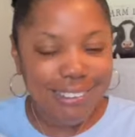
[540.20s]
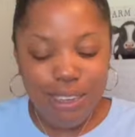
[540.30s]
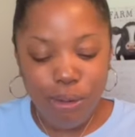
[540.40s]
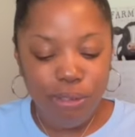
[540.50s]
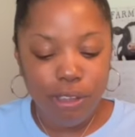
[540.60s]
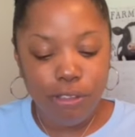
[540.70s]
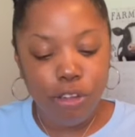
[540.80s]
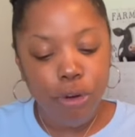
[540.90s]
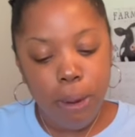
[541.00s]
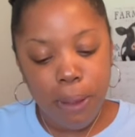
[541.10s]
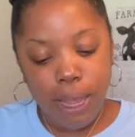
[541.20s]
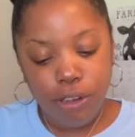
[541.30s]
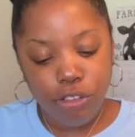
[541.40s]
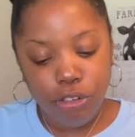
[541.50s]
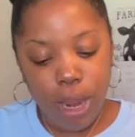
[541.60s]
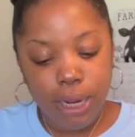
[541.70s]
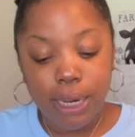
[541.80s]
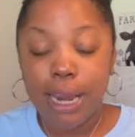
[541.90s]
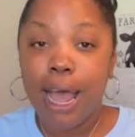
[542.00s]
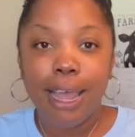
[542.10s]
to use this grape extract
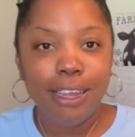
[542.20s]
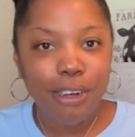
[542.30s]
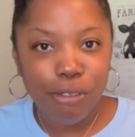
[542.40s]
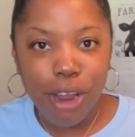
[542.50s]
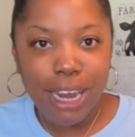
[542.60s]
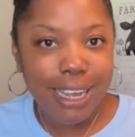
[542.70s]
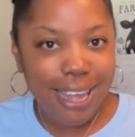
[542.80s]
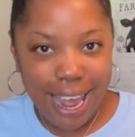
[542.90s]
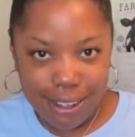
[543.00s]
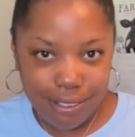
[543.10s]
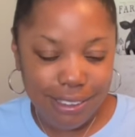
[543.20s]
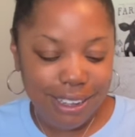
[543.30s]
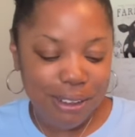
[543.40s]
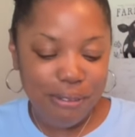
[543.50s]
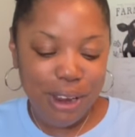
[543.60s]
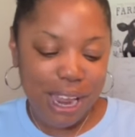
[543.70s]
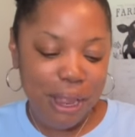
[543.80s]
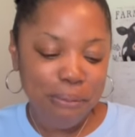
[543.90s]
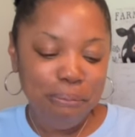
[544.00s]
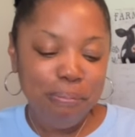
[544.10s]
and hyaluronic acid, right?
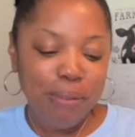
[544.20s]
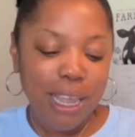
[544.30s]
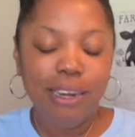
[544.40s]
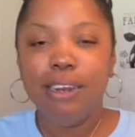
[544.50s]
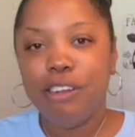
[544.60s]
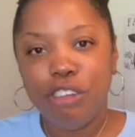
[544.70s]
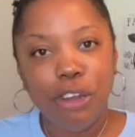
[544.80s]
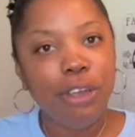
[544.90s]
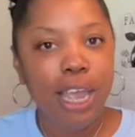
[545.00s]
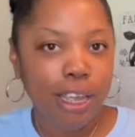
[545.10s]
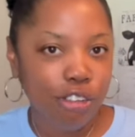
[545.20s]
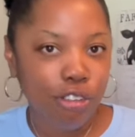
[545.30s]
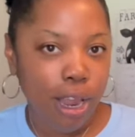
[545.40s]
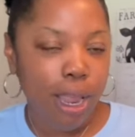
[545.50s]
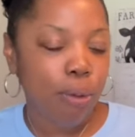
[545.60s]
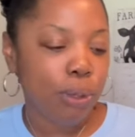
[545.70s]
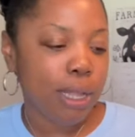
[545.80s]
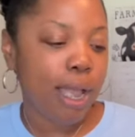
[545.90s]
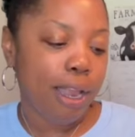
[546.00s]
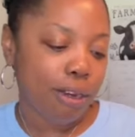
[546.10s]
And then the cherry extract with the
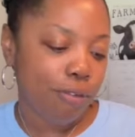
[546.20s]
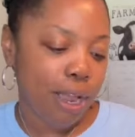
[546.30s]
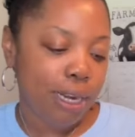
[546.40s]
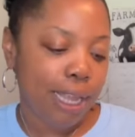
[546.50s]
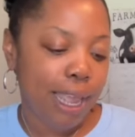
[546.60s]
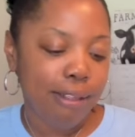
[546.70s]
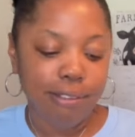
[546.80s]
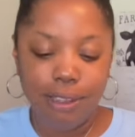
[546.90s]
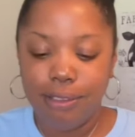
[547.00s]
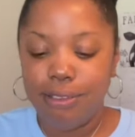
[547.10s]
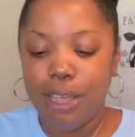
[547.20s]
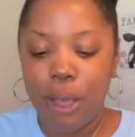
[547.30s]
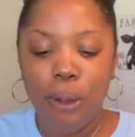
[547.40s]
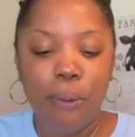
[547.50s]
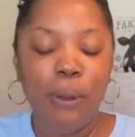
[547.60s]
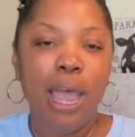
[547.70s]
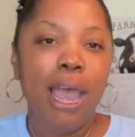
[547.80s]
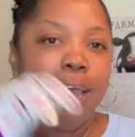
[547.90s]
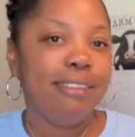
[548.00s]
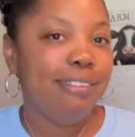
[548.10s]
hyaluronic acid. So
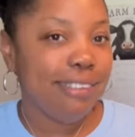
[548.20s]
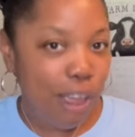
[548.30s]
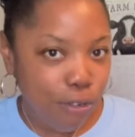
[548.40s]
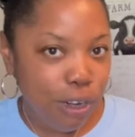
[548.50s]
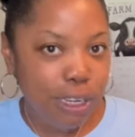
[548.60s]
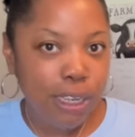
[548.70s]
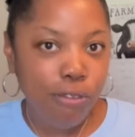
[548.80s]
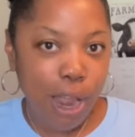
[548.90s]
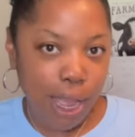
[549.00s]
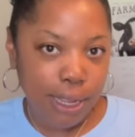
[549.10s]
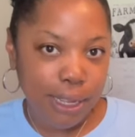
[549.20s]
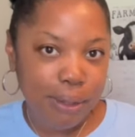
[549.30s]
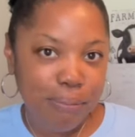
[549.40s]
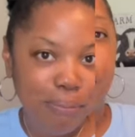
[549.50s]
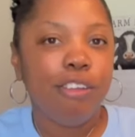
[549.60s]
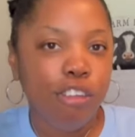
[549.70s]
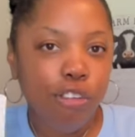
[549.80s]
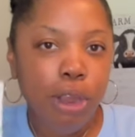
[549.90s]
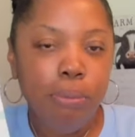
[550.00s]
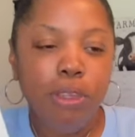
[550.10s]
definitely rocking. I just
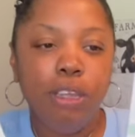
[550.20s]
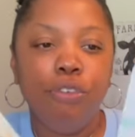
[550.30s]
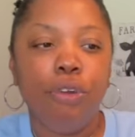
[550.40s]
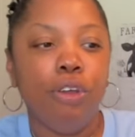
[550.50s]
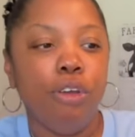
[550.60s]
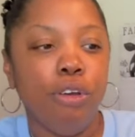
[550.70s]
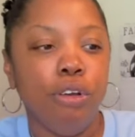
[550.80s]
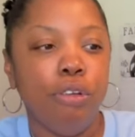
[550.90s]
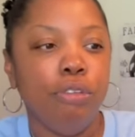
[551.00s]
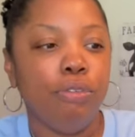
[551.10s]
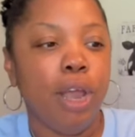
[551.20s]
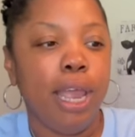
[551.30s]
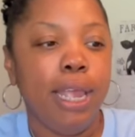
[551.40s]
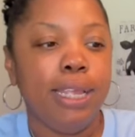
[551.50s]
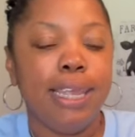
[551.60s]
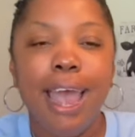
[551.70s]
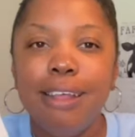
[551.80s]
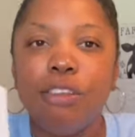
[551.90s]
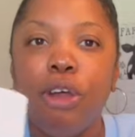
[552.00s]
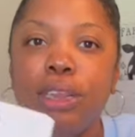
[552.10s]
grabbed these for the girls, right?
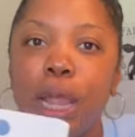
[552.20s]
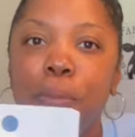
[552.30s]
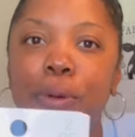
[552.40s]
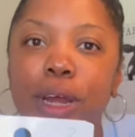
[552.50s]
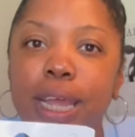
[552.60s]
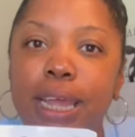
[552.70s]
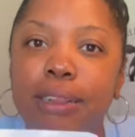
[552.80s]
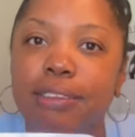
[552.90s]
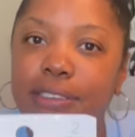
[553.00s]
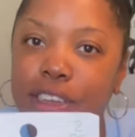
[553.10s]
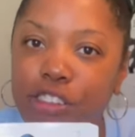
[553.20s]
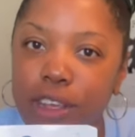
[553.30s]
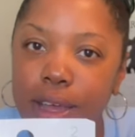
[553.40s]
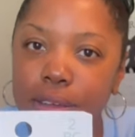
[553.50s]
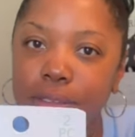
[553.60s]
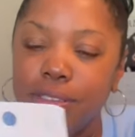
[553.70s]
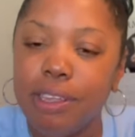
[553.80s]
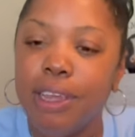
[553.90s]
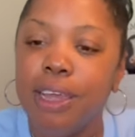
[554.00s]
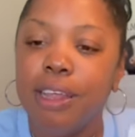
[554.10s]
Yes, aren't they pretty? The seashells?
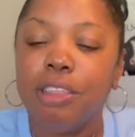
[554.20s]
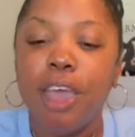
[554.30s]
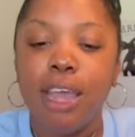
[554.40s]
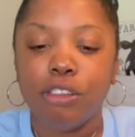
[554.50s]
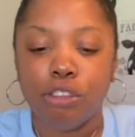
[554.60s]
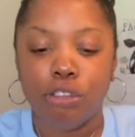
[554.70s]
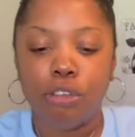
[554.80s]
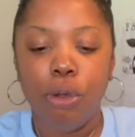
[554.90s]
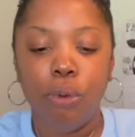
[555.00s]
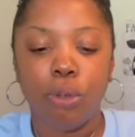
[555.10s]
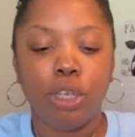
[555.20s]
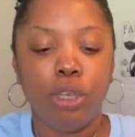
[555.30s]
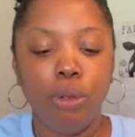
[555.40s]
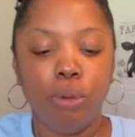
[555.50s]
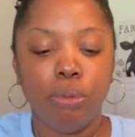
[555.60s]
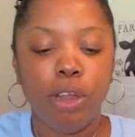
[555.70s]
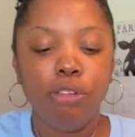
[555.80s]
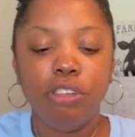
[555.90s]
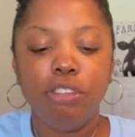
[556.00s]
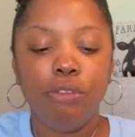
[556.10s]
That's so cute. They're
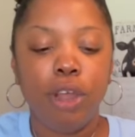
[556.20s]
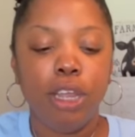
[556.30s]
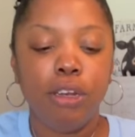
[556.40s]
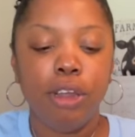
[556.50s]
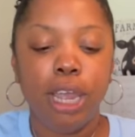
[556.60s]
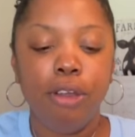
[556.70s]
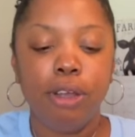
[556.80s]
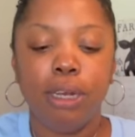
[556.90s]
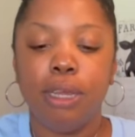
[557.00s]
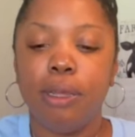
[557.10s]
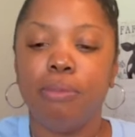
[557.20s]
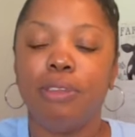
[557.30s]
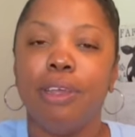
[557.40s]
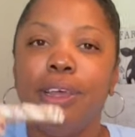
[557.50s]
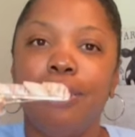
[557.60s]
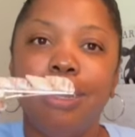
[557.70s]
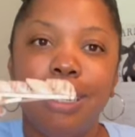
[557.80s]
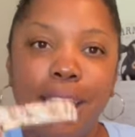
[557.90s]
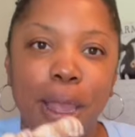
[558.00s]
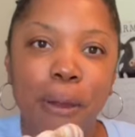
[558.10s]
just the regular hair clips. Look at
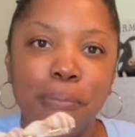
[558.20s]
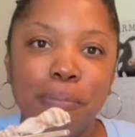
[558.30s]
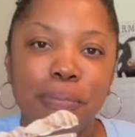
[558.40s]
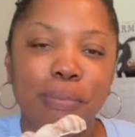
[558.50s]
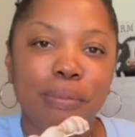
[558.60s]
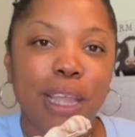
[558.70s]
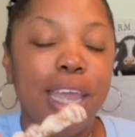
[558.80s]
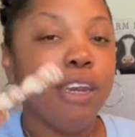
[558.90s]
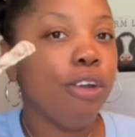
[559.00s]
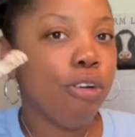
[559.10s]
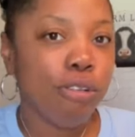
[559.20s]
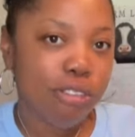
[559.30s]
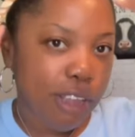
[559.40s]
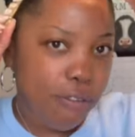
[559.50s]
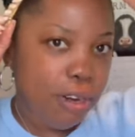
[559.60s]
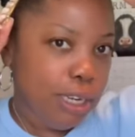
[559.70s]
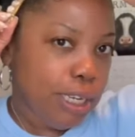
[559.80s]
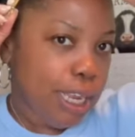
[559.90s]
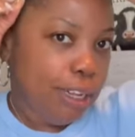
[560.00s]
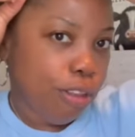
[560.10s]
that. And the girls definitely
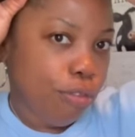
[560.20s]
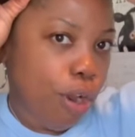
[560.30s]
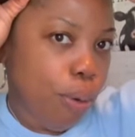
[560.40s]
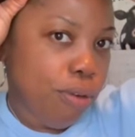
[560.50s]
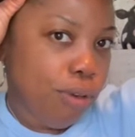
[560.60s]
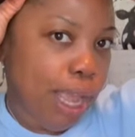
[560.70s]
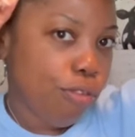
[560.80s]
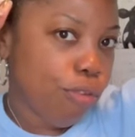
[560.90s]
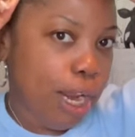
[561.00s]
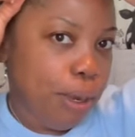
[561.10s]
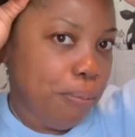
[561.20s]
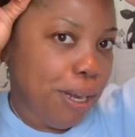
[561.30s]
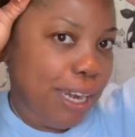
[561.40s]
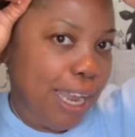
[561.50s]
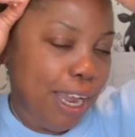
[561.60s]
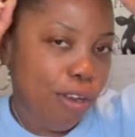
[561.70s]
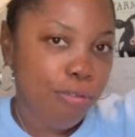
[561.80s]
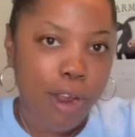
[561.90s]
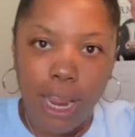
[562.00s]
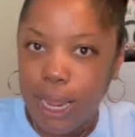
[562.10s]
like to throw it like right up in there,
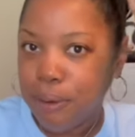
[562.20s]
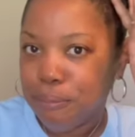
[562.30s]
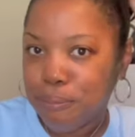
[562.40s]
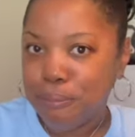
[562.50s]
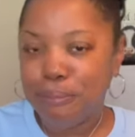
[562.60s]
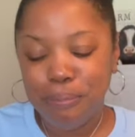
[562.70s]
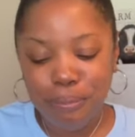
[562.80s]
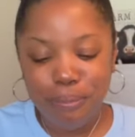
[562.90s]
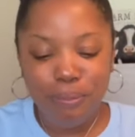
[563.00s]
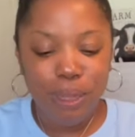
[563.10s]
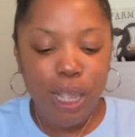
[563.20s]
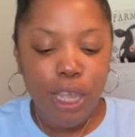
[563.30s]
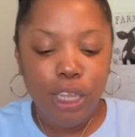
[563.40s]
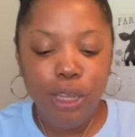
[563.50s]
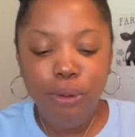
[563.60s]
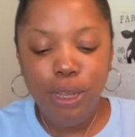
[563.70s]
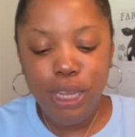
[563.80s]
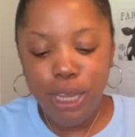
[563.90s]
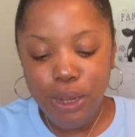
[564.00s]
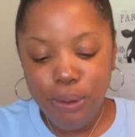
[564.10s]
right? Mm-hmm. Cutie
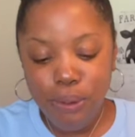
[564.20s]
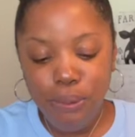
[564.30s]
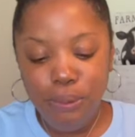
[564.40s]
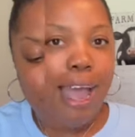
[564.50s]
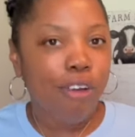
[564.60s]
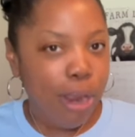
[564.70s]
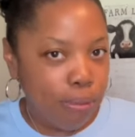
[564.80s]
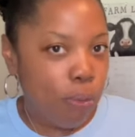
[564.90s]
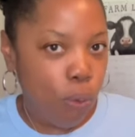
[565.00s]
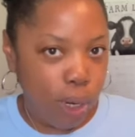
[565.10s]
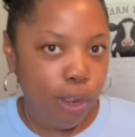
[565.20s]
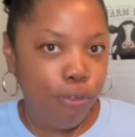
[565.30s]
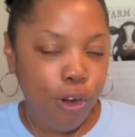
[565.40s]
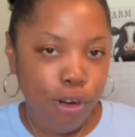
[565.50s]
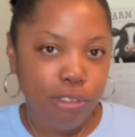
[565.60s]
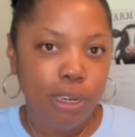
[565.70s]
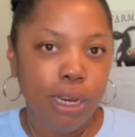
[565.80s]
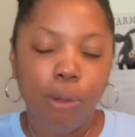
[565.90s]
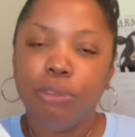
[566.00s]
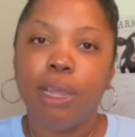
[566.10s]
cute. I grabbed the one at first and then I
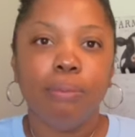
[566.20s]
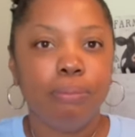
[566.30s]
was like,